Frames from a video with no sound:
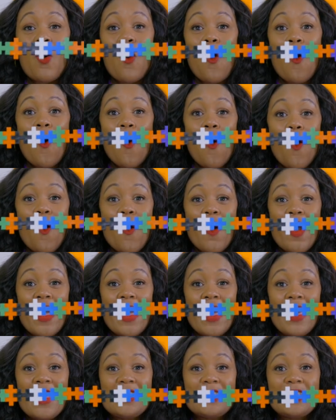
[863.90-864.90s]

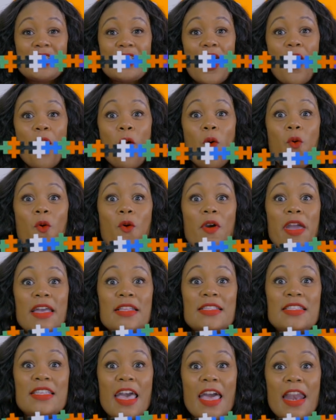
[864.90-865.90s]
toys.
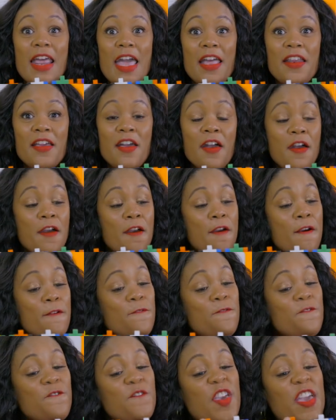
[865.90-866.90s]
We did it!
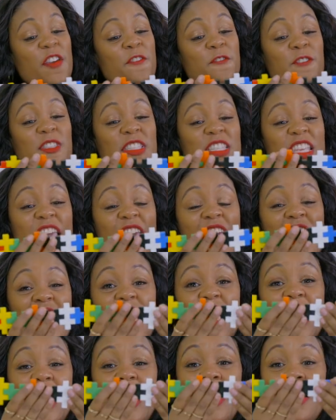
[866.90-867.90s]

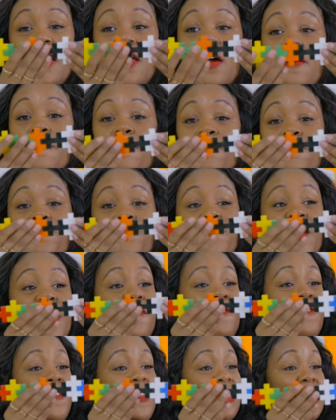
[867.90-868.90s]
15! 15!
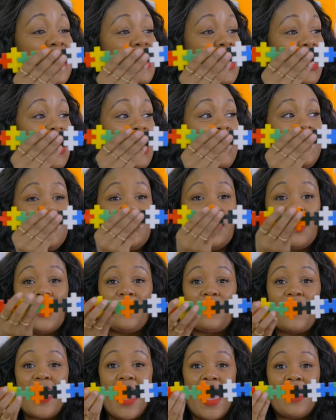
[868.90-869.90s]

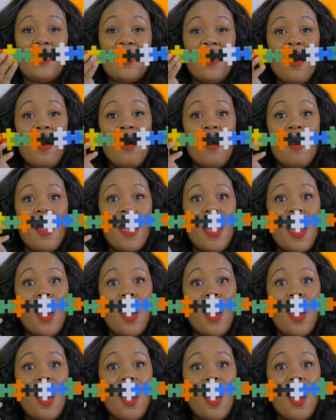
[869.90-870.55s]
Look at that!